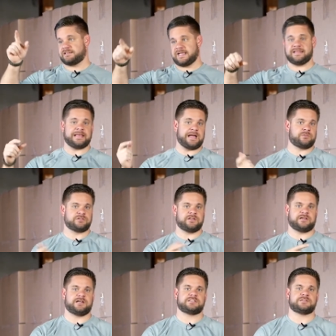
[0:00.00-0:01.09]
take that one to the
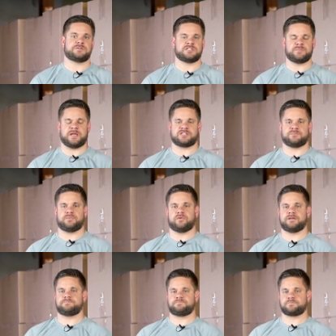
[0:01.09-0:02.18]
customs inspection point.